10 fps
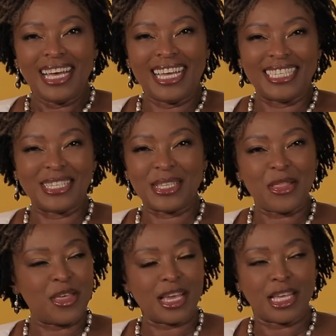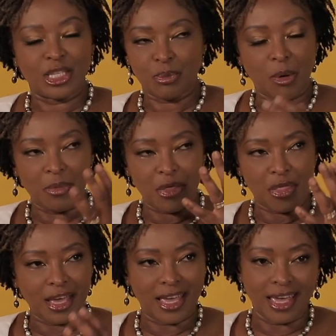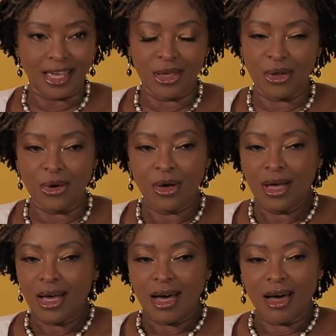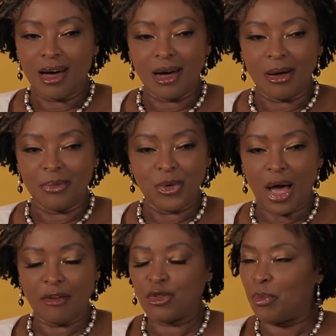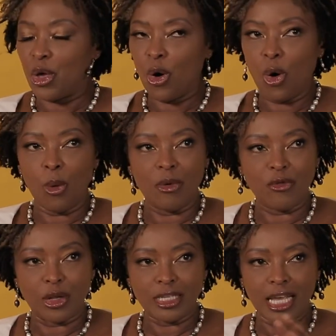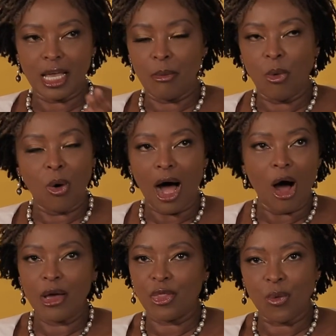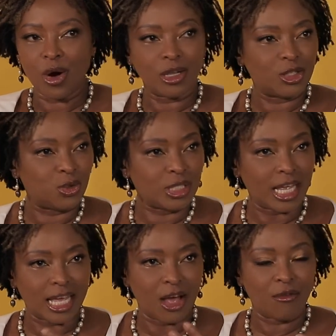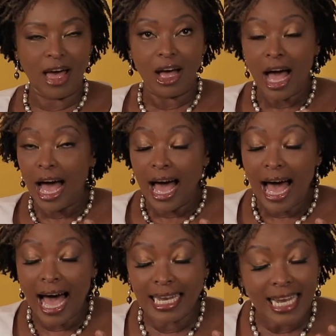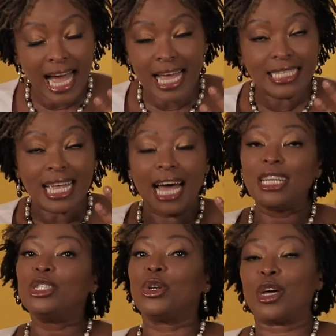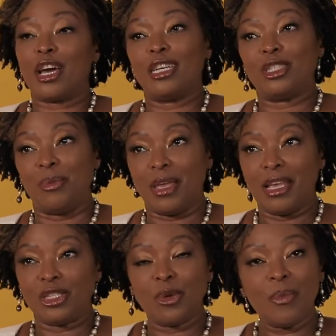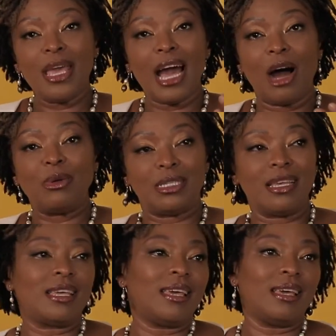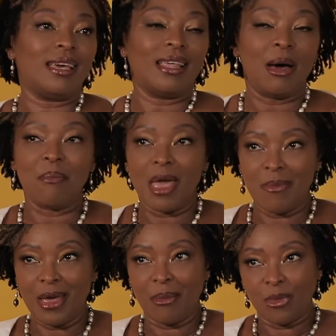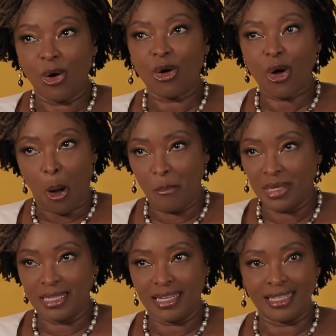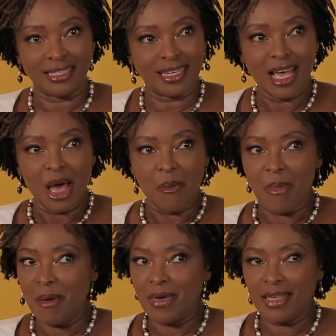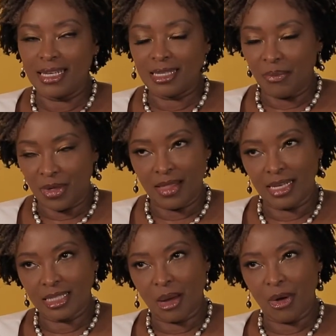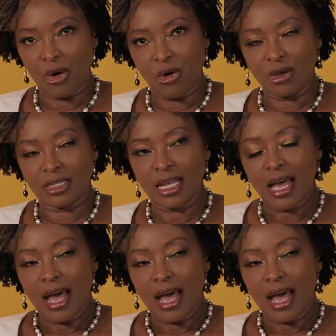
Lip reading: he doesn't think, he's probably thinking, you know, you have to be home if you're taking more. How in the world do you take care of that? And it hadn't occurred to me. To me, I was thinking that maybe I'm not competent. Maybe there's something that's come across.